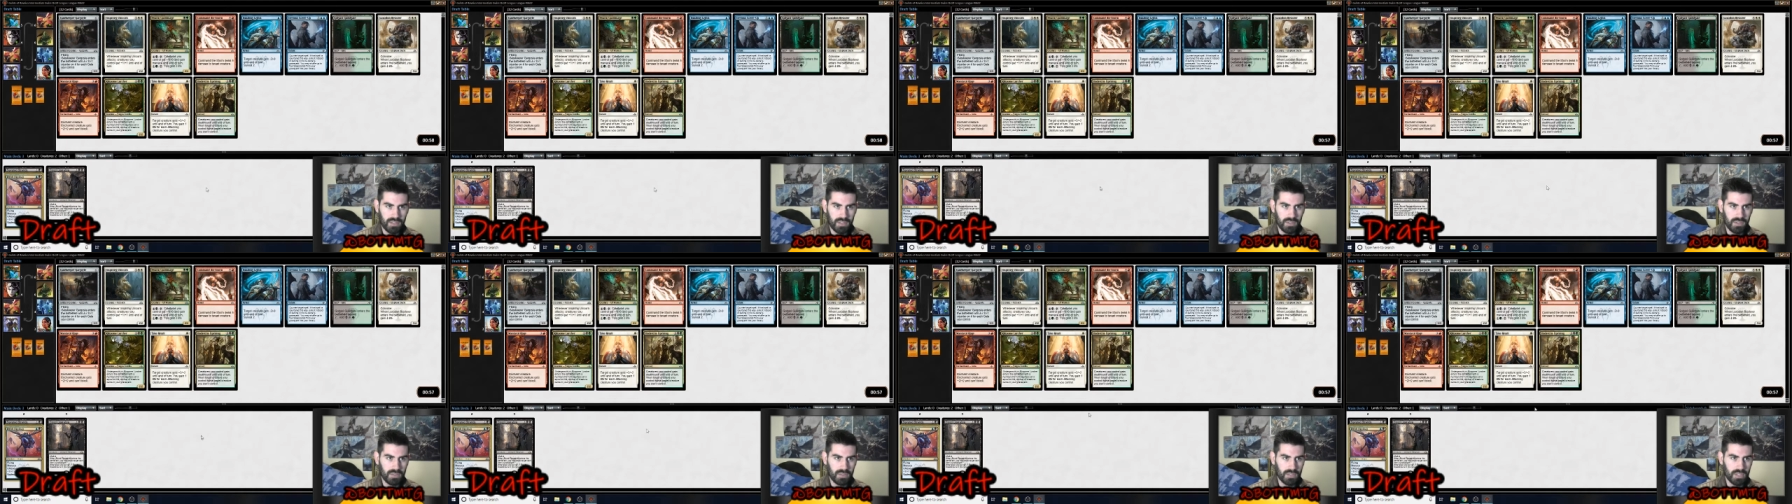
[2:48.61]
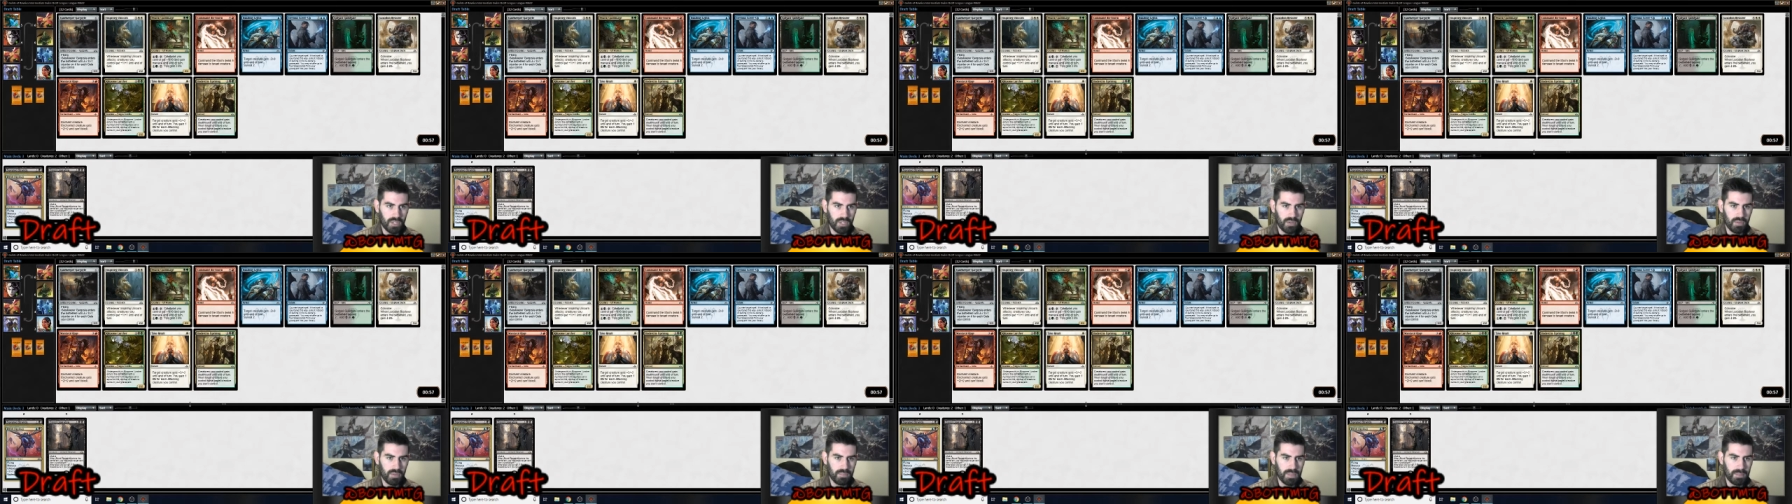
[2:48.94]
do
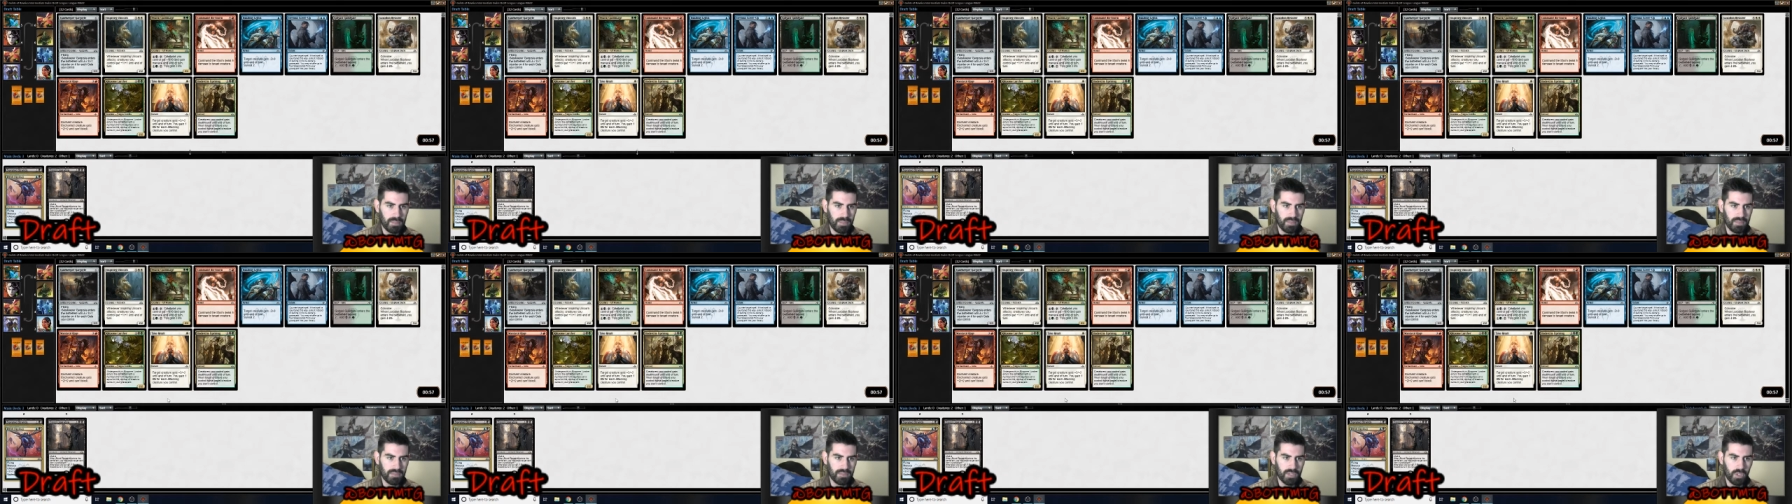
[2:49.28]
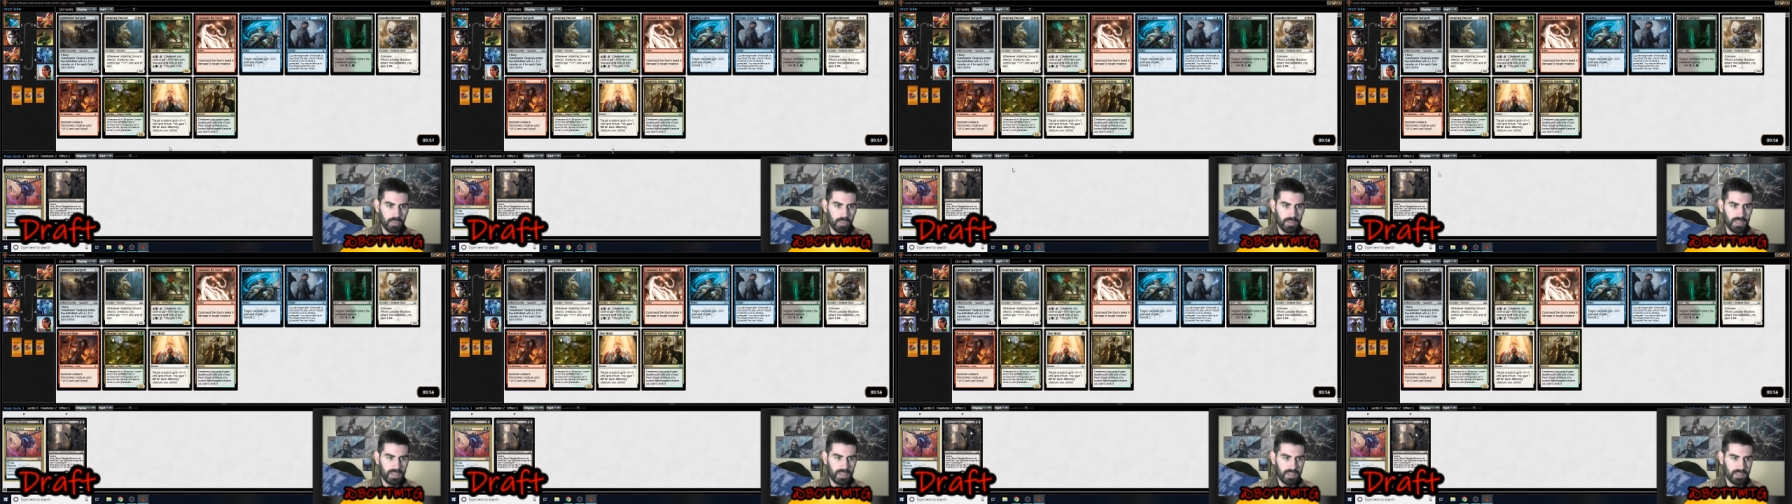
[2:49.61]
so, and people have
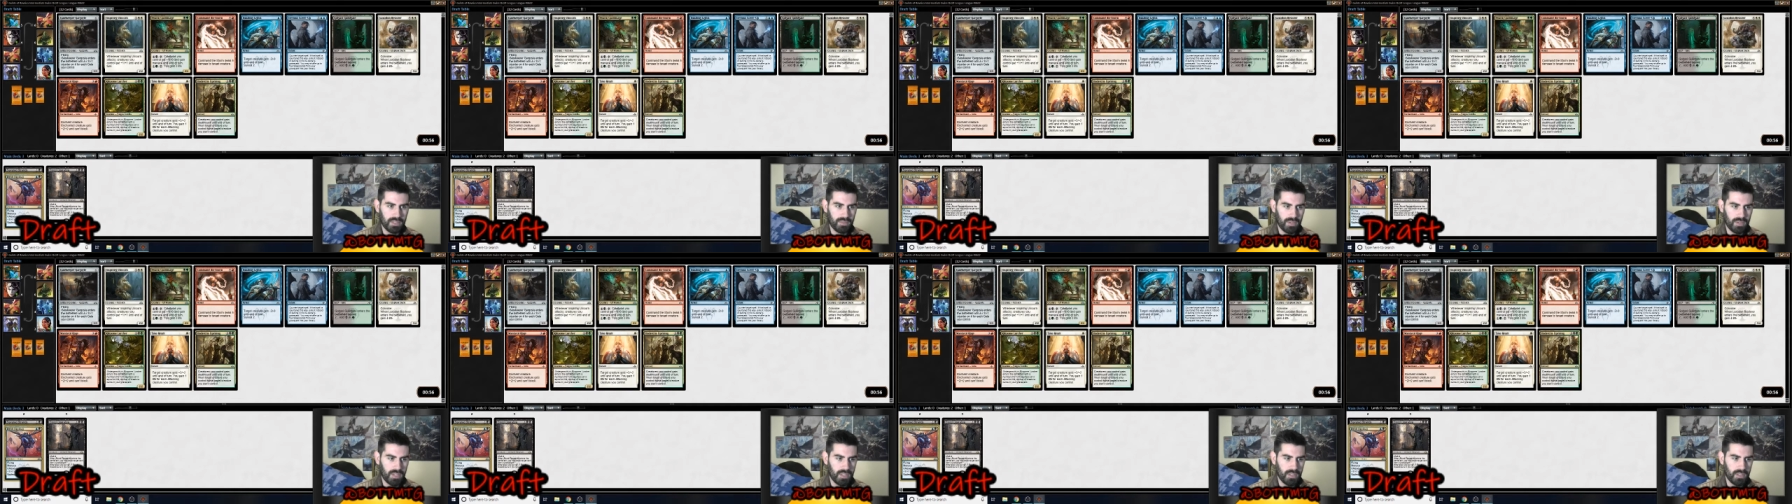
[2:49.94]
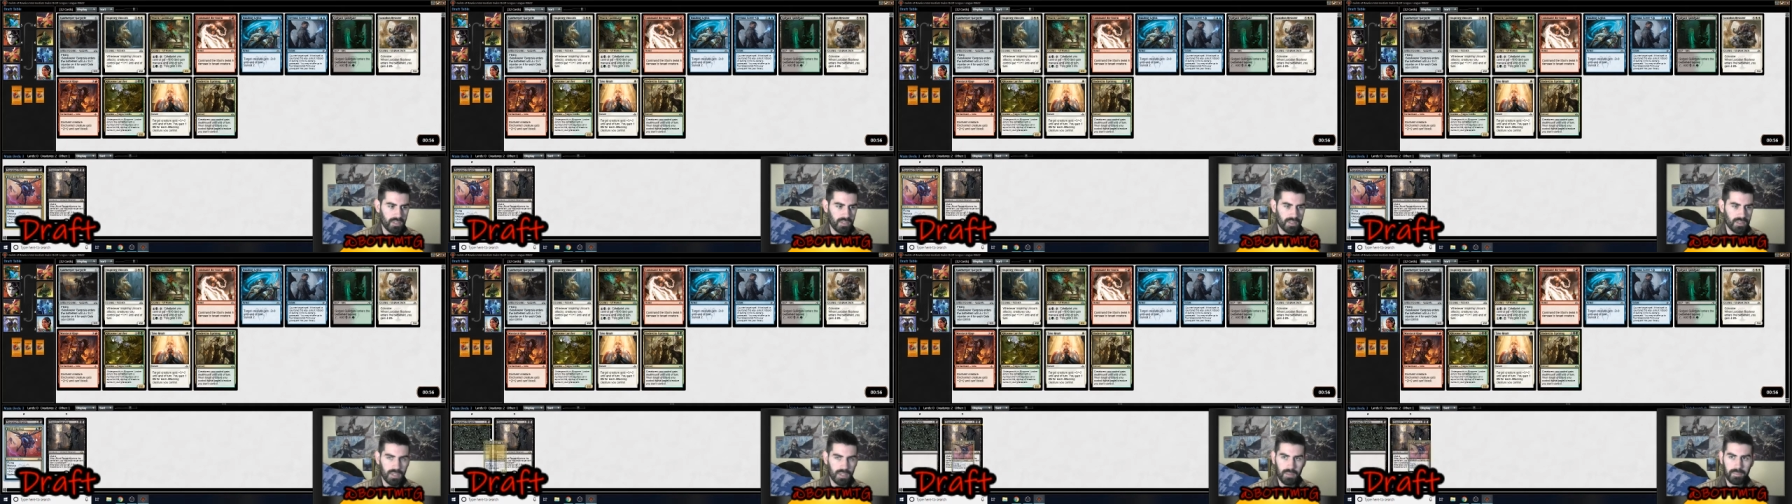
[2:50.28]
told me that it's very
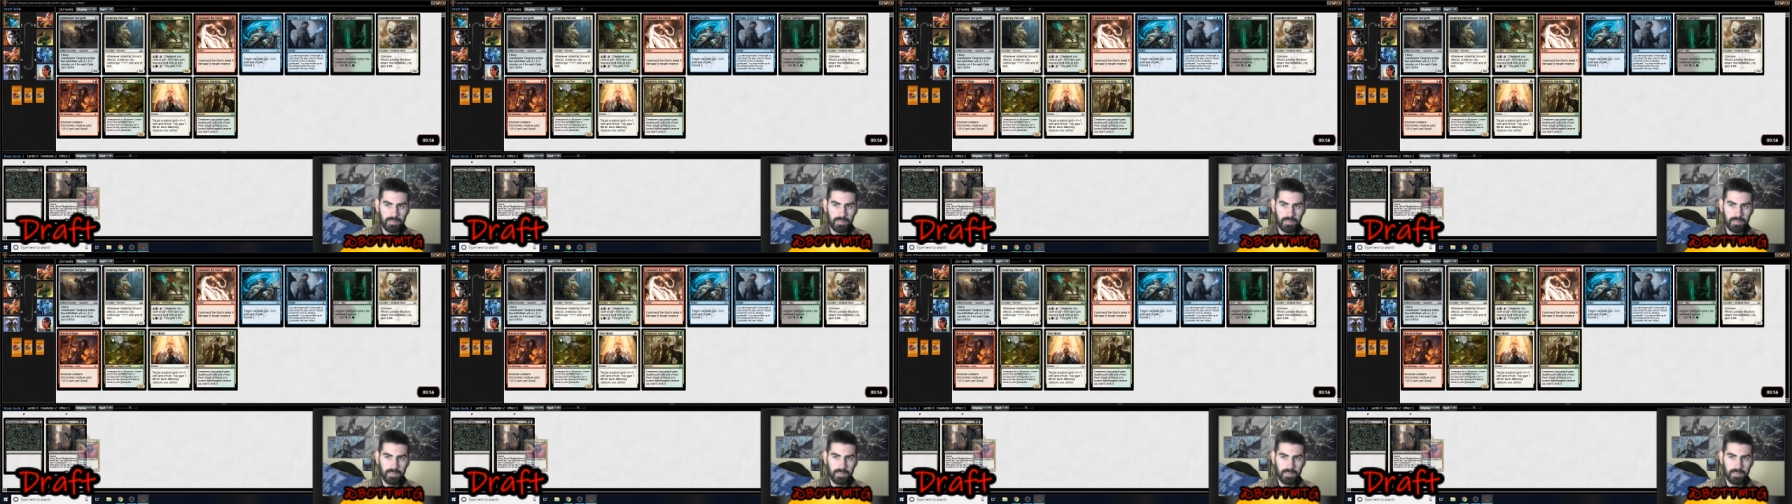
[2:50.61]
good, so.